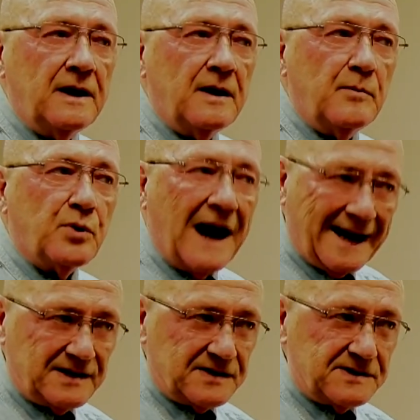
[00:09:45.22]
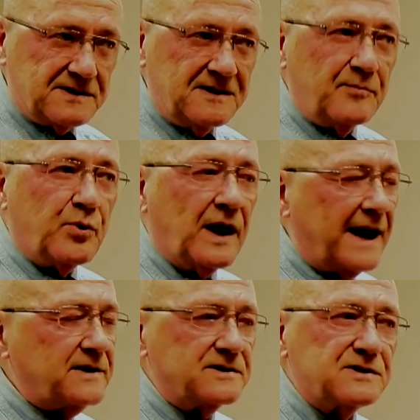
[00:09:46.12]
Practice,
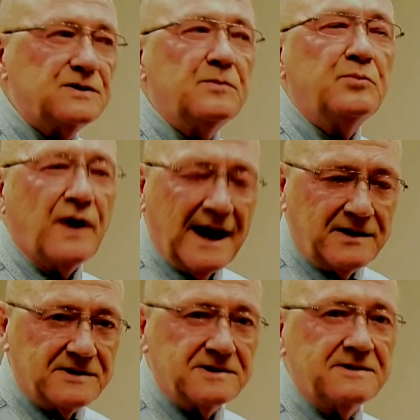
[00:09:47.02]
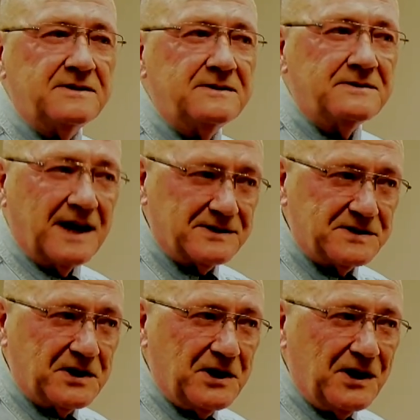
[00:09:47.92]
practice, practice. That's
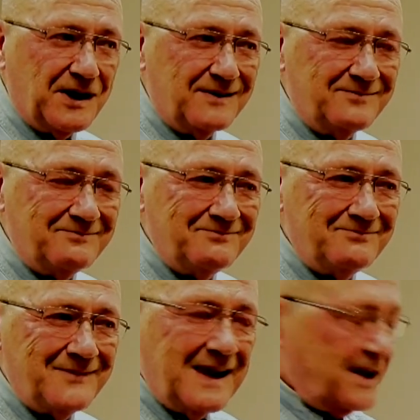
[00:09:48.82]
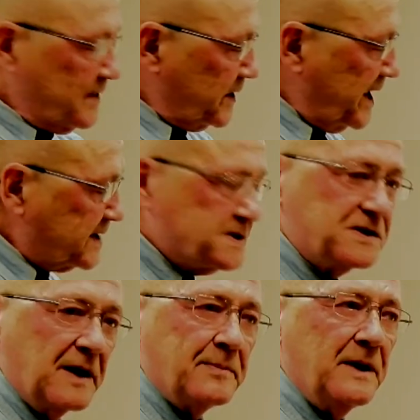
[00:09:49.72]
the key. The next
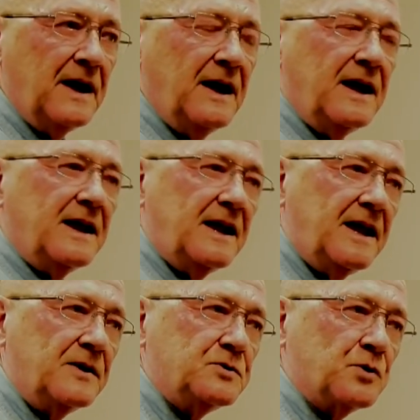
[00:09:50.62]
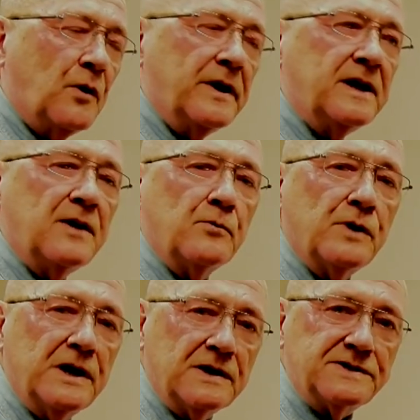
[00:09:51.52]
step in drawing a
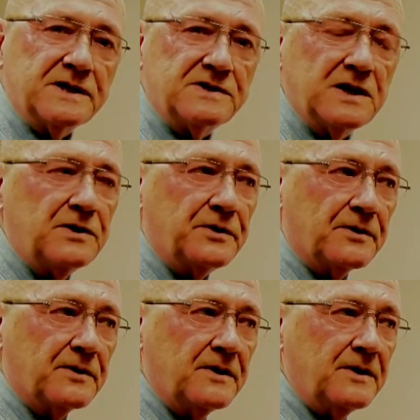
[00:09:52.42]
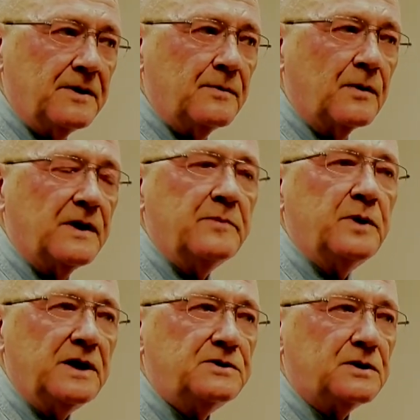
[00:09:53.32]
realistic cylinder will then
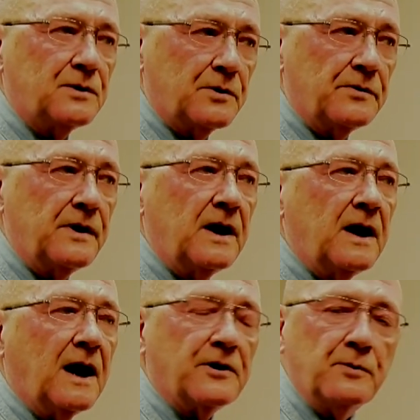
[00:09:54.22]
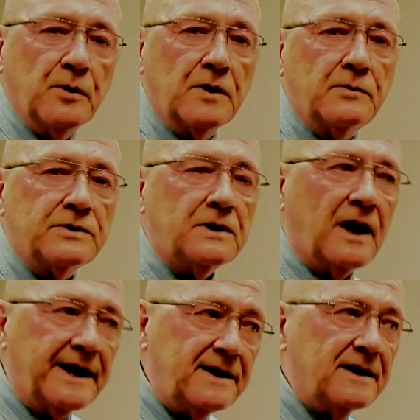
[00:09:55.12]
be to learn how to work with
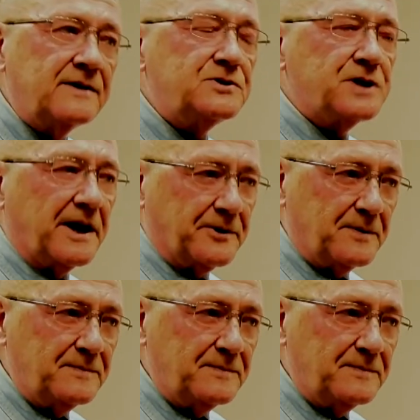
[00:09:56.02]
light and shadow.